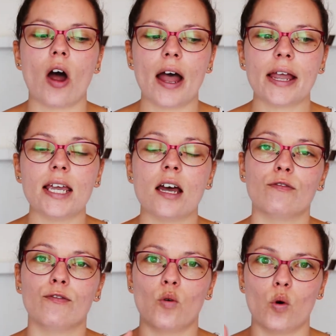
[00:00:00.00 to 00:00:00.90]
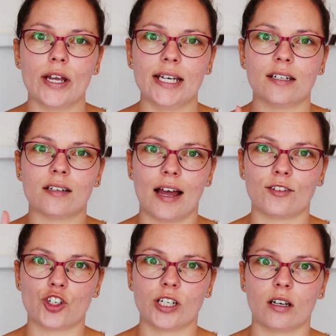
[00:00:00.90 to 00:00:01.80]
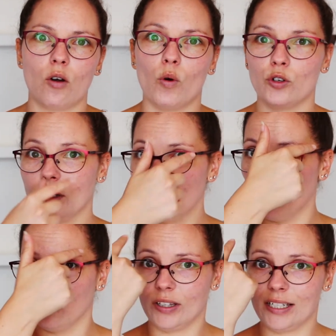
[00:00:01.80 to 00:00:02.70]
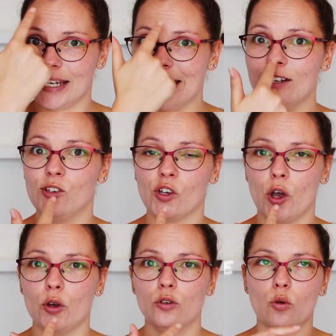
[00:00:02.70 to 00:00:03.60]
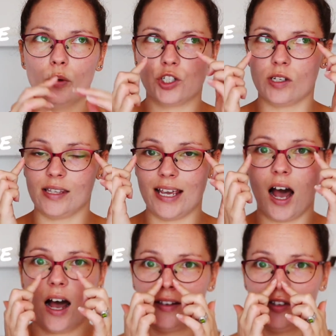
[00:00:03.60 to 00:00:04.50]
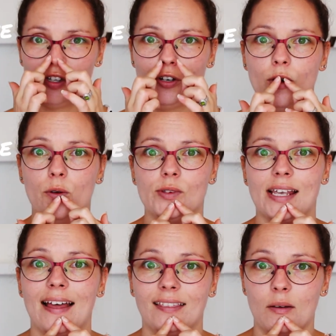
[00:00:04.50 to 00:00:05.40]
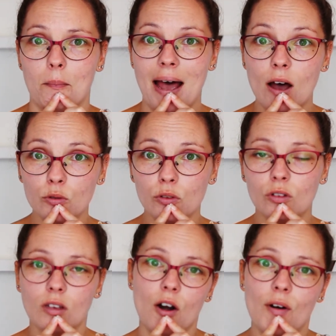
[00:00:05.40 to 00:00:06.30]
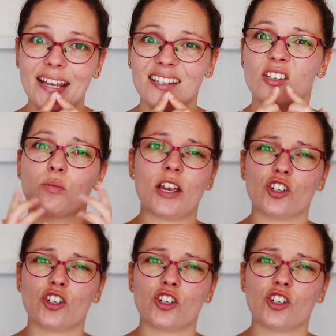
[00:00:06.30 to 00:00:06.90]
Try avoid touching what we call the T-zone, which is the eyes, the nose, and the mouth, all right?